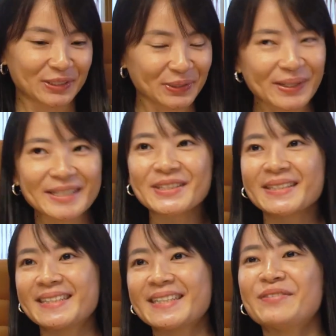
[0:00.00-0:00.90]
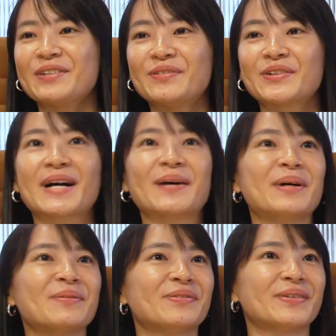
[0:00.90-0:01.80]
traditionally, we will come
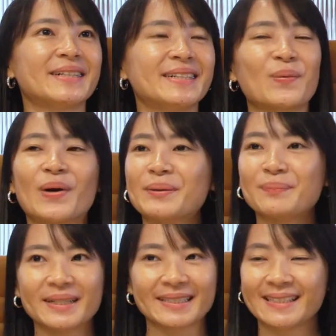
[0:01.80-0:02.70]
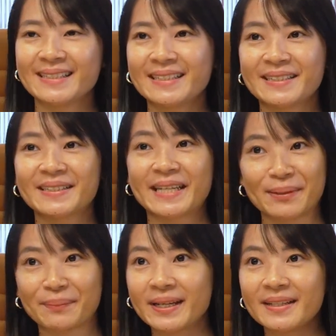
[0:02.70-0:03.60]
up with one big single
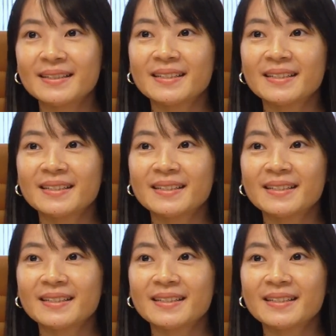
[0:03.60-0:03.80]
campaign,